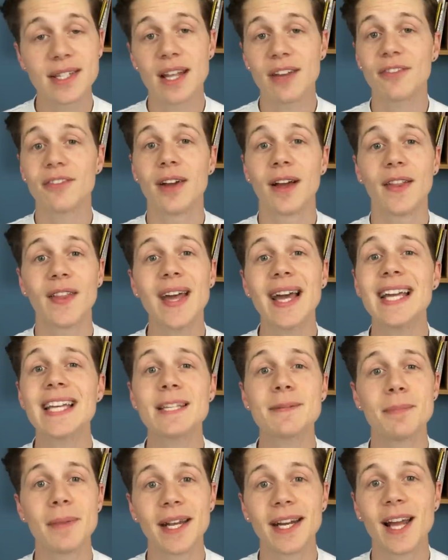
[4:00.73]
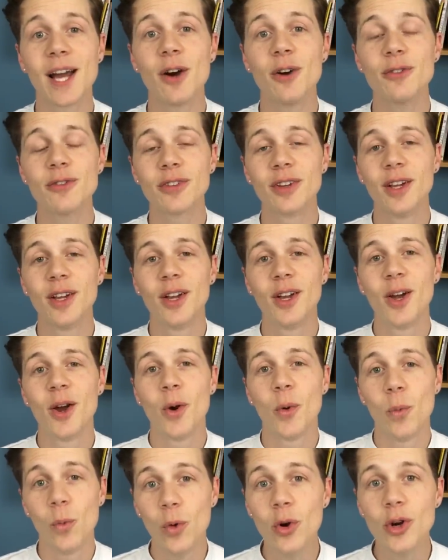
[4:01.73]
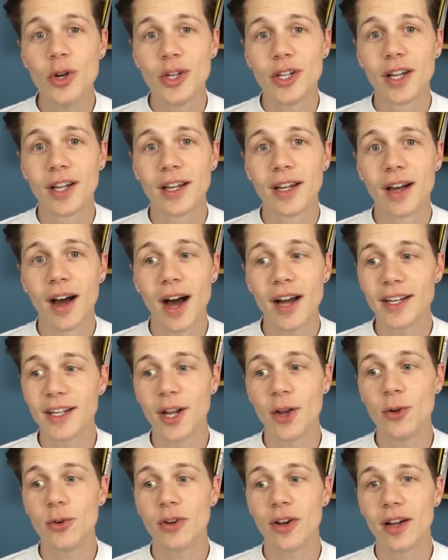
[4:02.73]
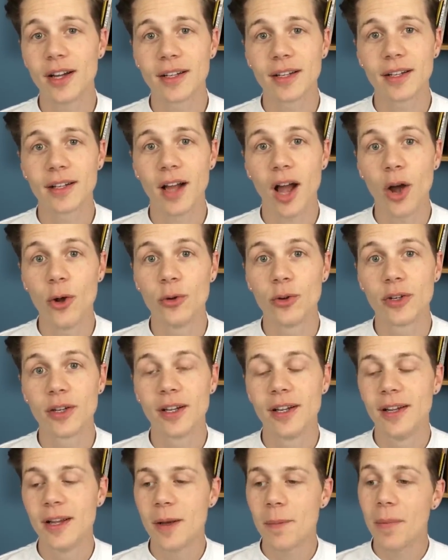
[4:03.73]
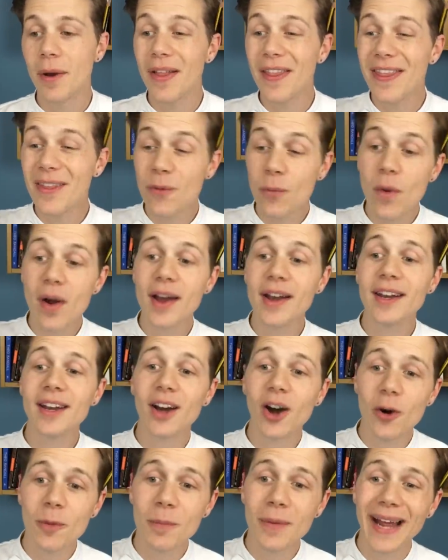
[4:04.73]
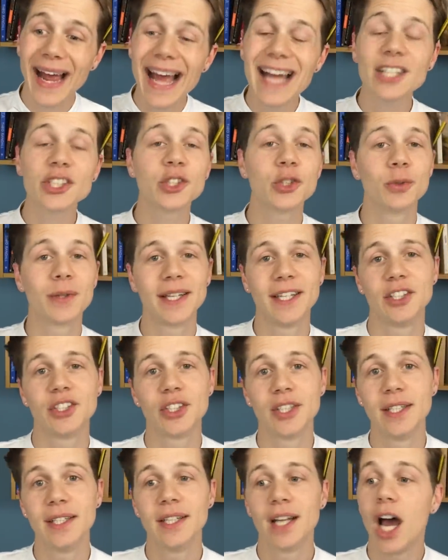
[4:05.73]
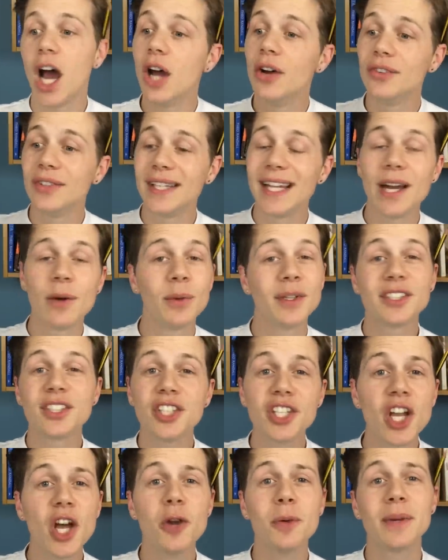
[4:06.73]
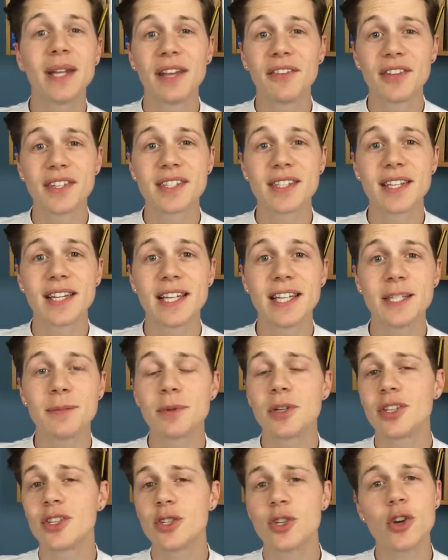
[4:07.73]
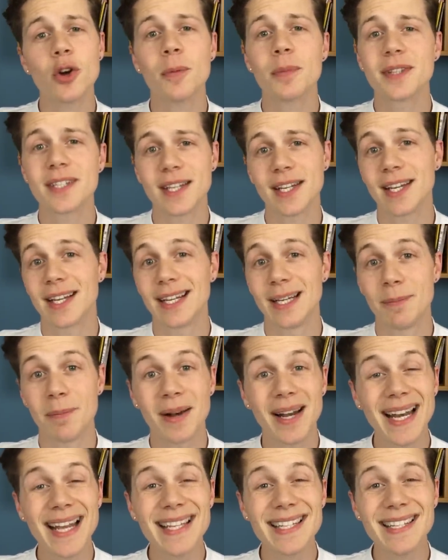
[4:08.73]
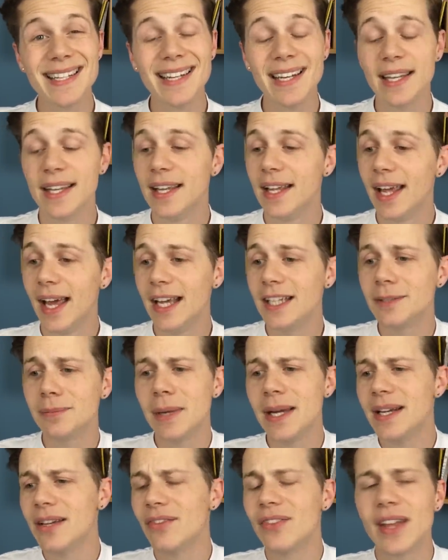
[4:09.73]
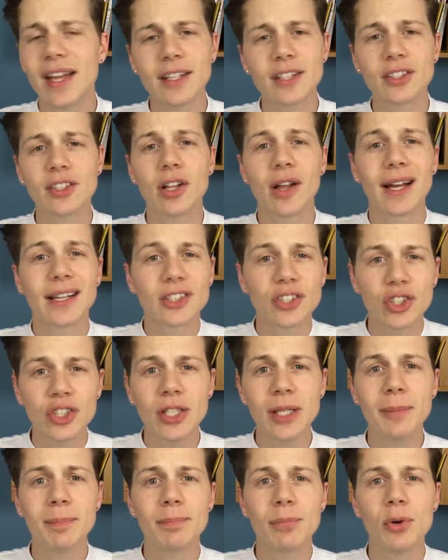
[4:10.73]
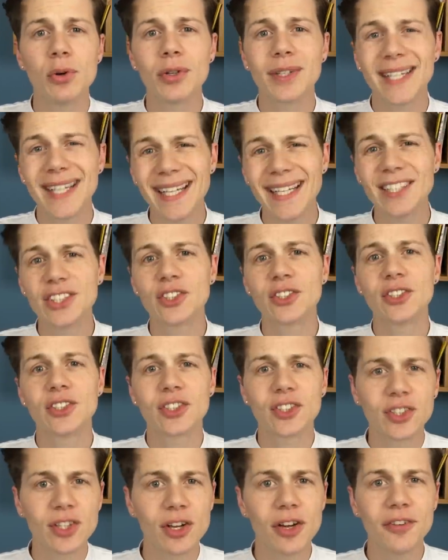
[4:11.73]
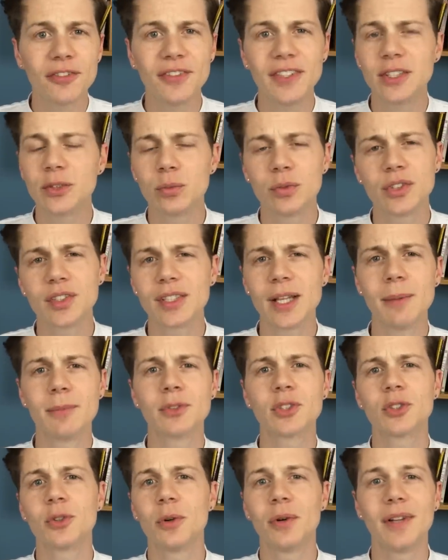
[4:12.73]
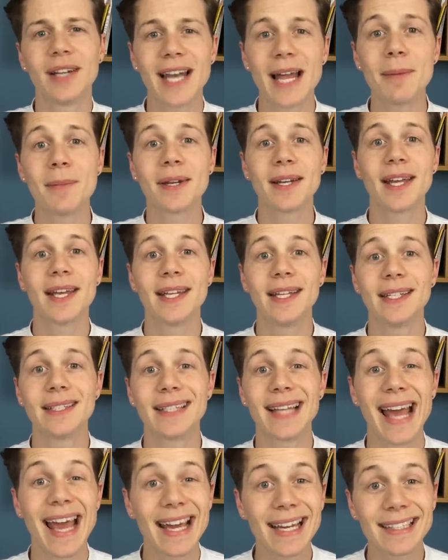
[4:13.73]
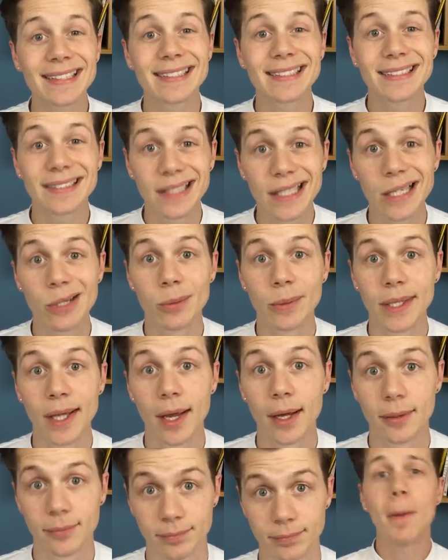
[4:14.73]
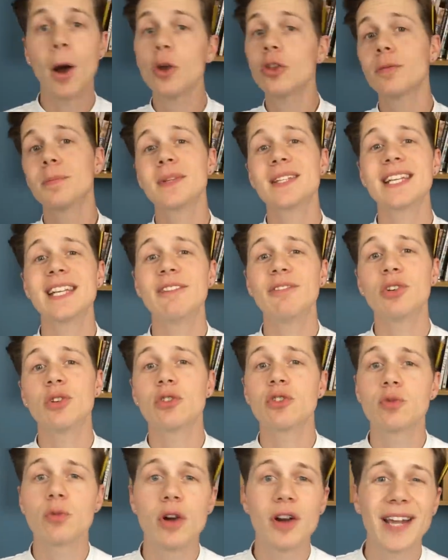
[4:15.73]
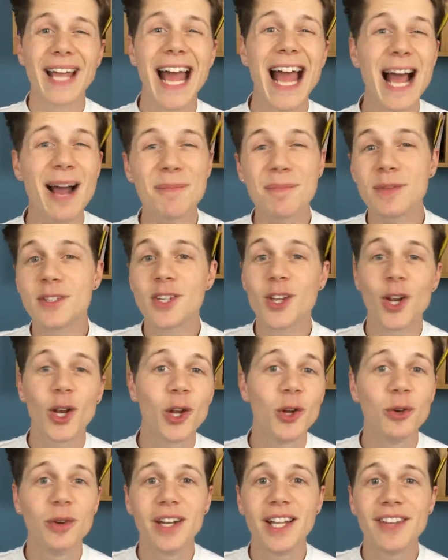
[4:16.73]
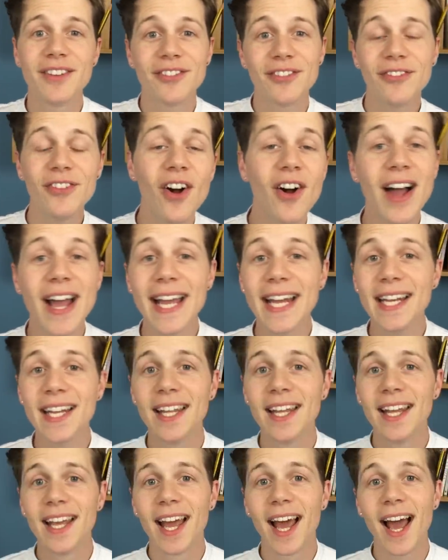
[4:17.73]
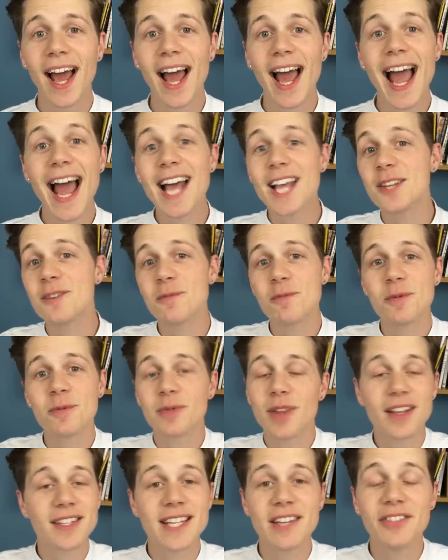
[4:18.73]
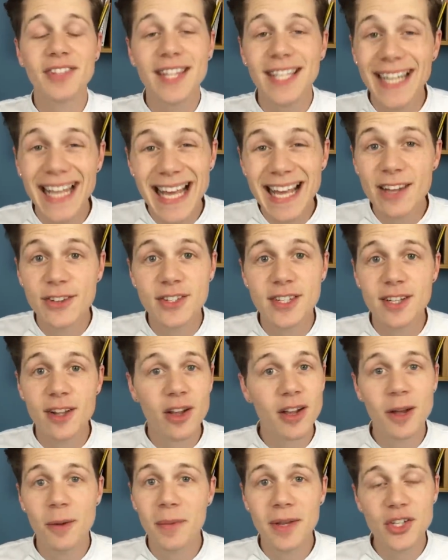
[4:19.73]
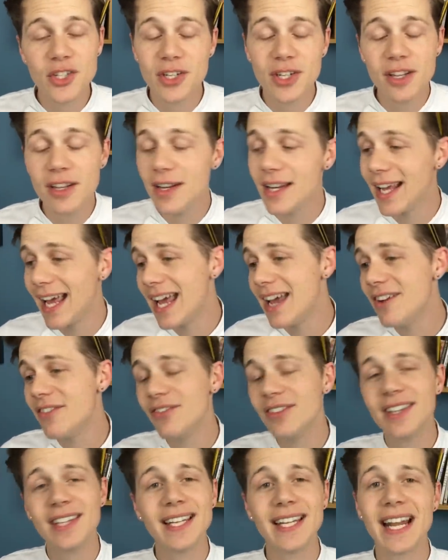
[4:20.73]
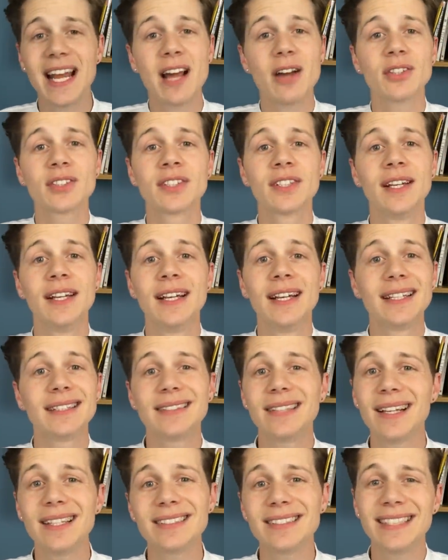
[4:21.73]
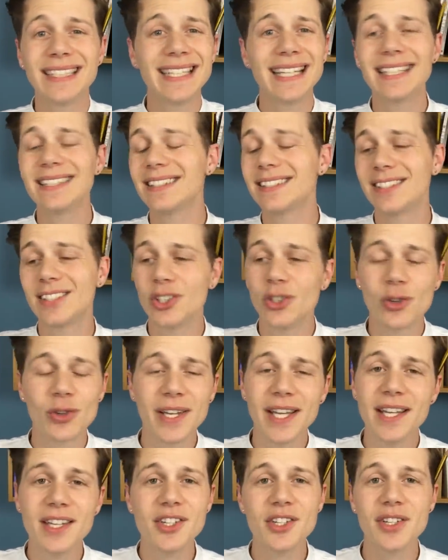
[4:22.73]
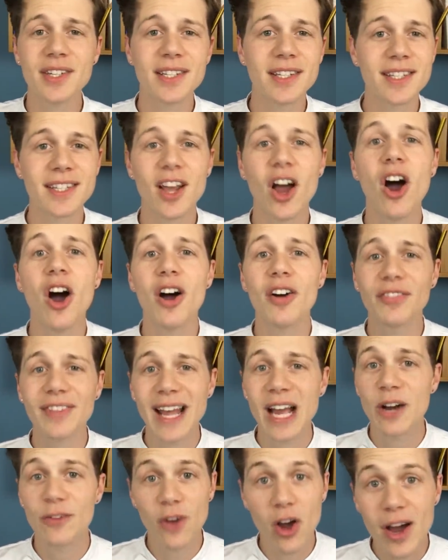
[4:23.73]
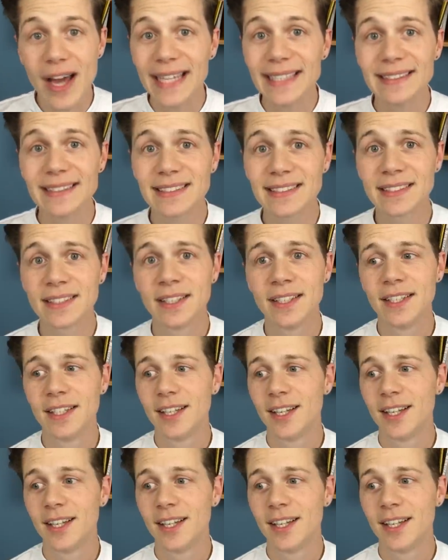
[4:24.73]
stuff like that, is made out of wood. I don't know, like oak. But the one on my actual kitchen over there, which nobody ever sees because it's not particularly pleasant, is made of that like chipboard kitchen surface with some sort of laminated exterior. Both materials work absolutely fine, as does everything else. Like I mentioned earlier, everything else does, unless your kitchen is carved out of ice,